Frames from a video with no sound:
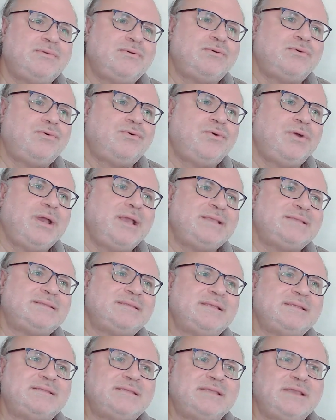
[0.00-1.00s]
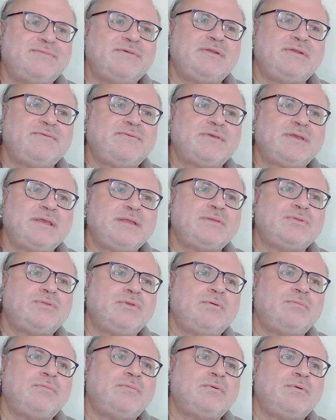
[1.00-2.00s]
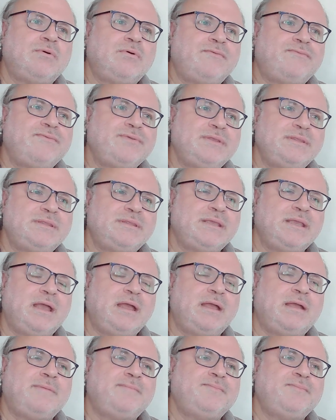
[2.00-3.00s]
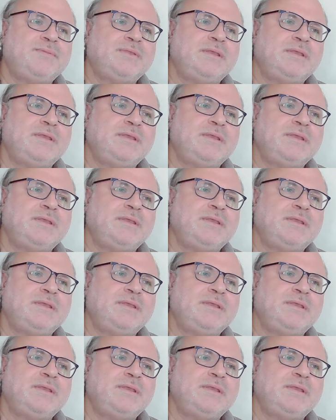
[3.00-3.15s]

who has the seventh kingdom of India.